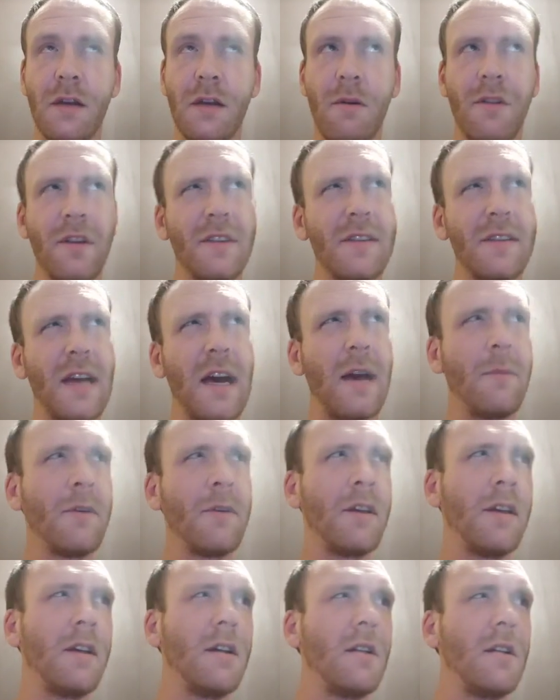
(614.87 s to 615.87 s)
Now I think it's
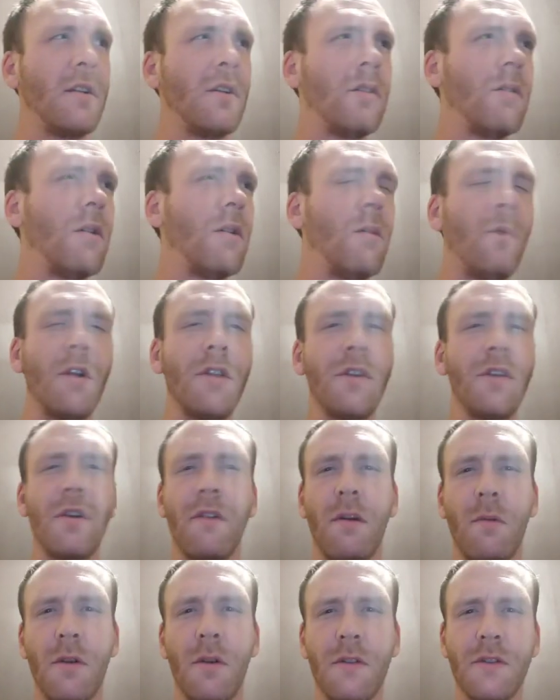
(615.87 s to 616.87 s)
Abigail or one of
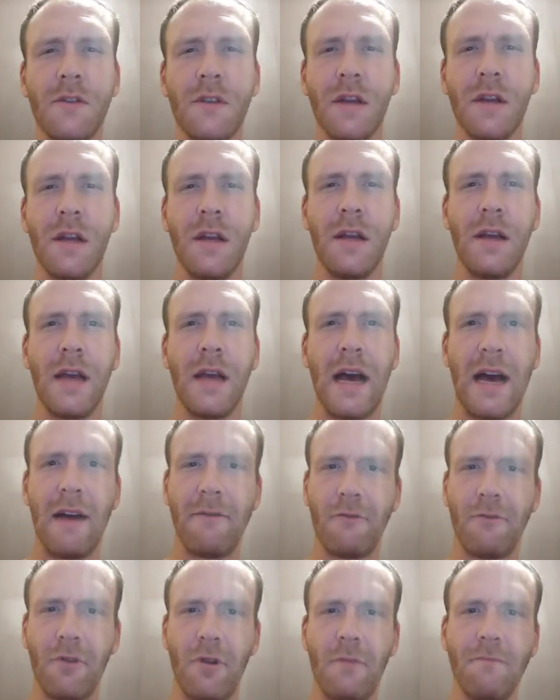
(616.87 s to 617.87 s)
the other ones.
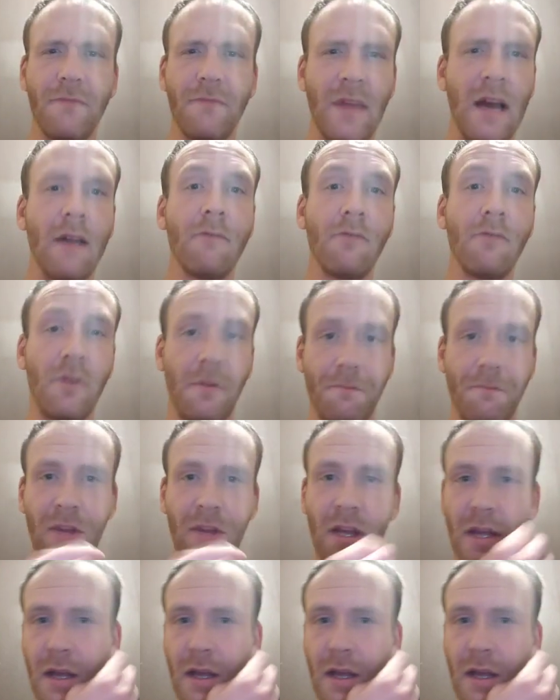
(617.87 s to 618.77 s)
Avril.